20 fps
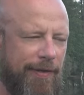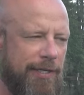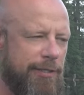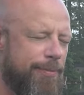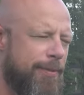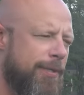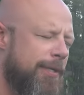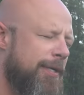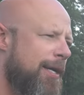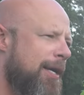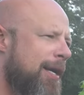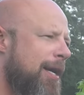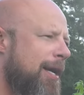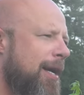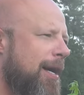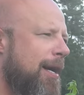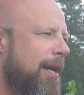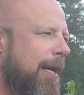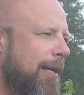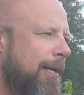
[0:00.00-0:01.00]
on Facebook,
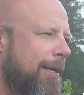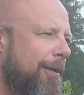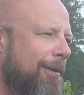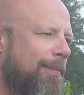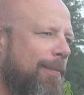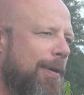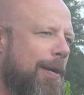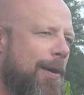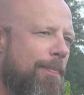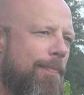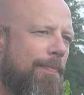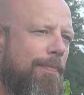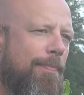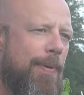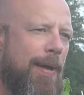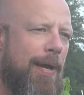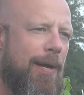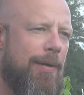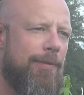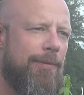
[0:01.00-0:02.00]

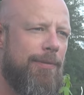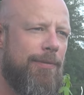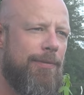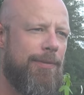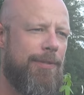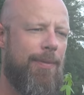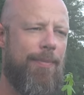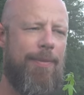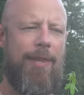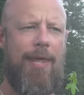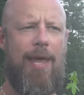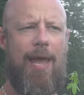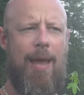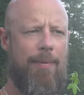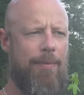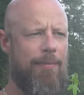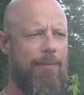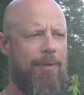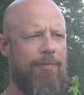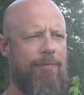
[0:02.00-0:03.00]
about something that
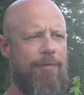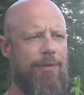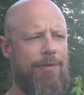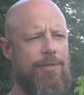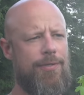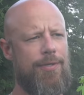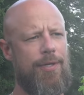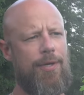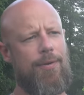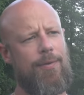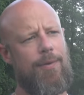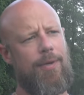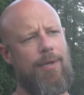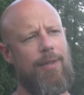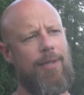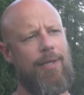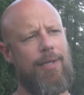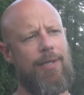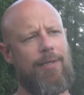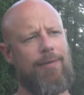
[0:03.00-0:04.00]
happened to me a few years ago
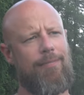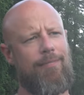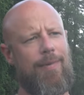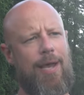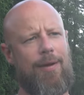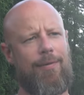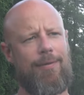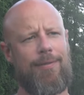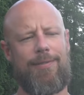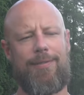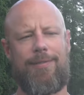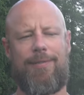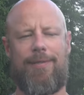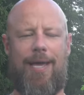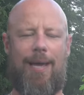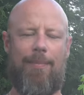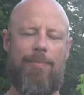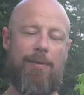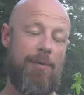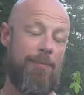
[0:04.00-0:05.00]
and then how it's
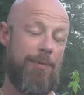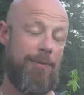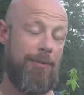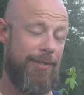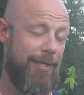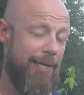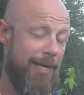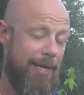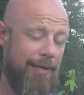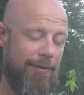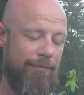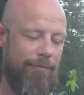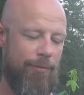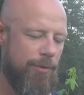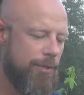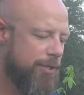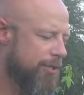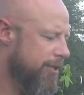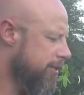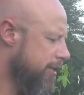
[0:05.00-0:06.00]
applicable today,
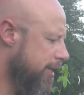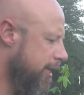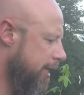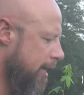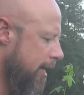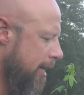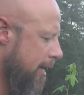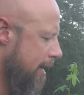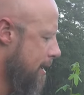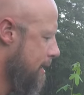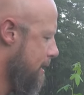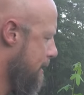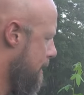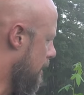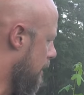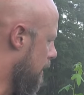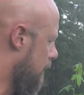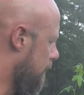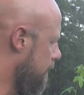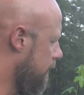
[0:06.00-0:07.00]
unfortunately.
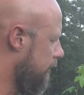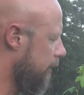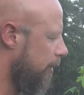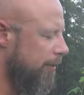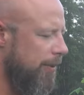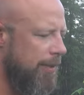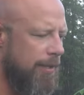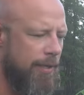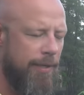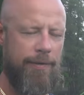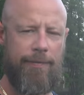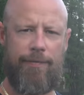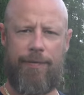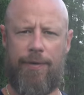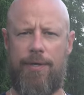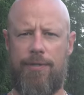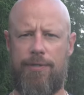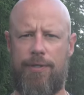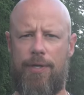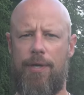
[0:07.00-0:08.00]
So a
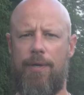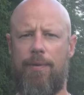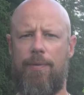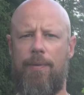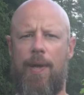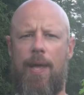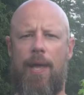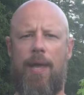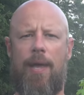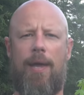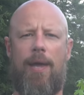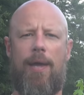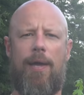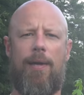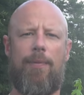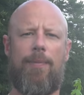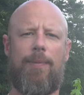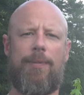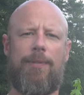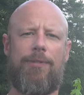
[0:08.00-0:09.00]
few years ago,
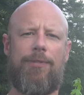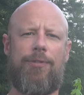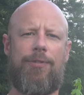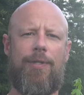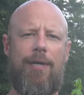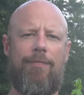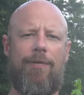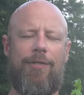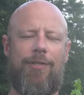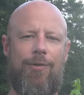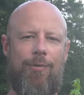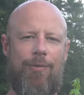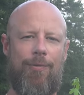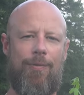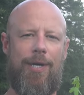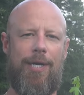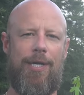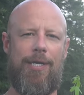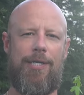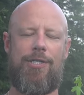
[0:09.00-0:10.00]
I was driving to the
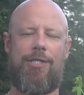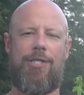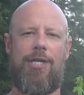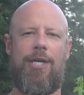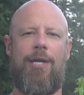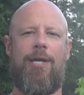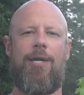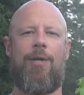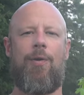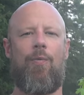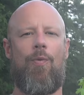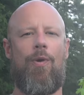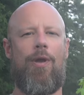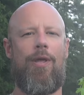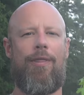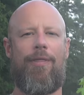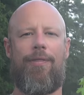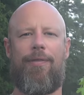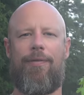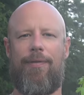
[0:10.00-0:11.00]
range
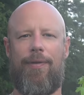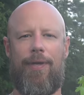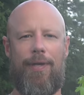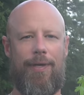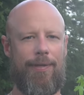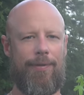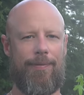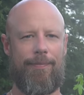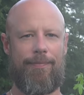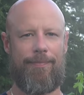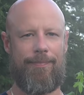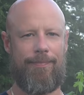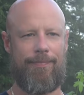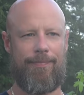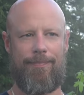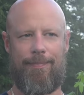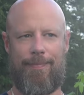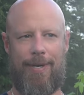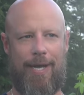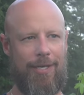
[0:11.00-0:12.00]
with, you know,
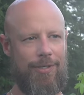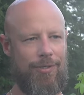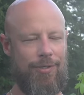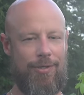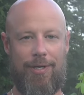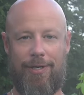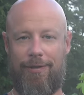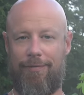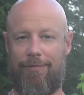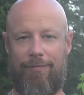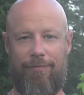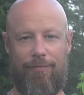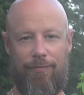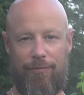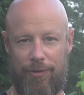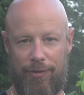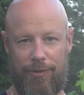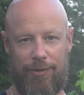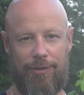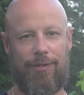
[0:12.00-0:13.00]
my truck
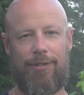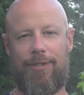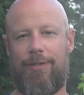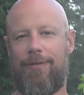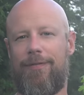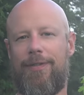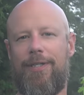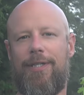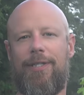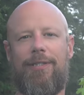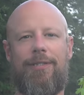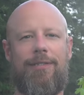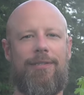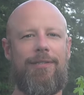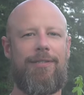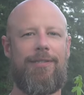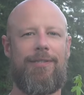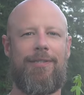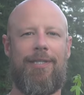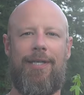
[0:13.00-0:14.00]
full of
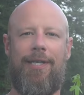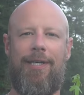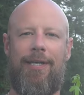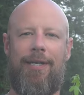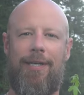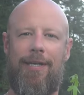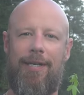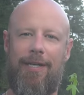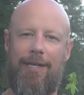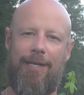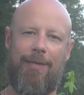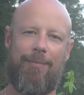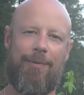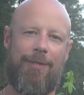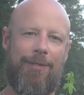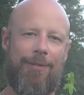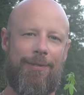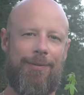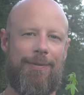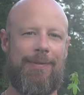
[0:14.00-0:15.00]
guns,
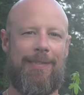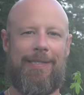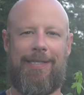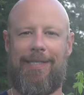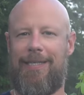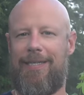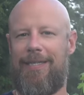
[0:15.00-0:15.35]
ammo,